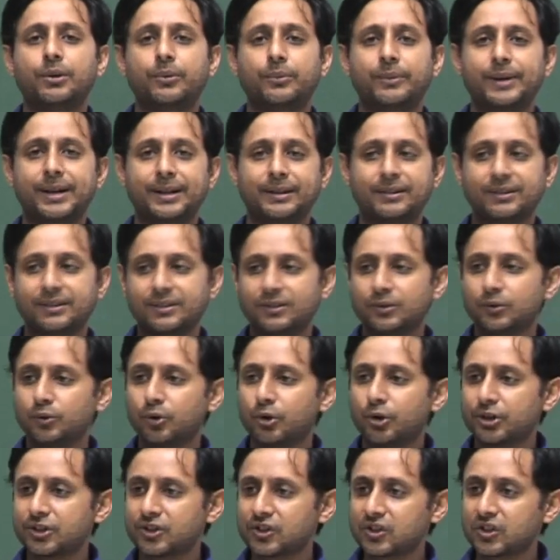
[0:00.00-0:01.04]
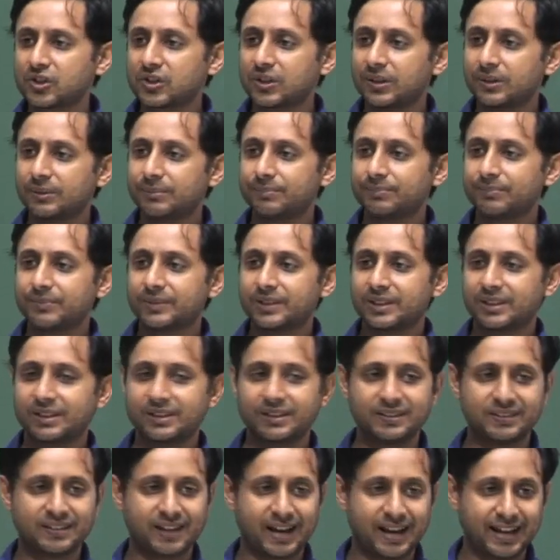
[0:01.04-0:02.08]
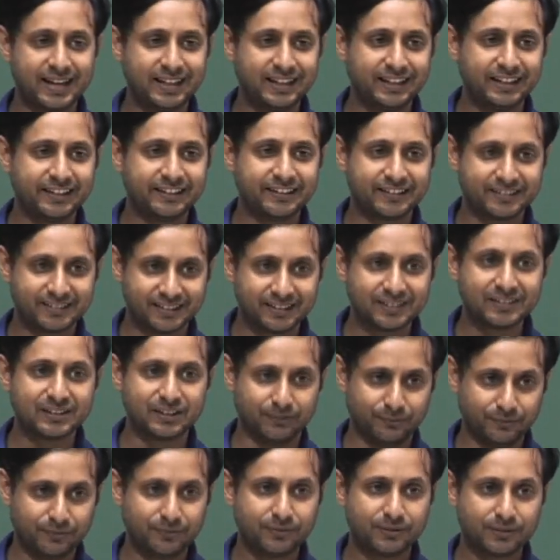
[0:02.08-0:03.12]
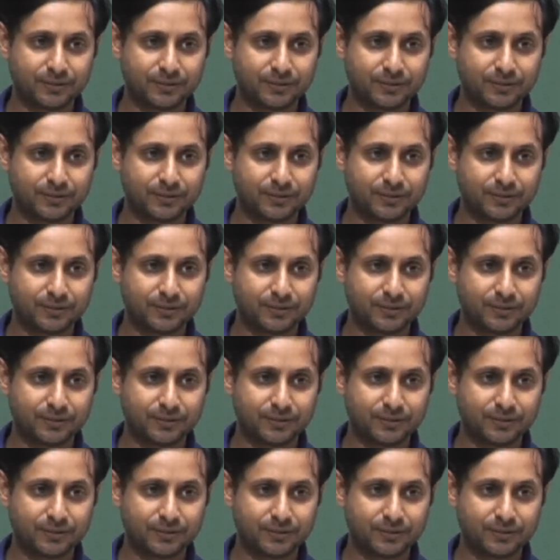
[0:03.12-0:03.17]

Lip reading: where the source is highly resistive,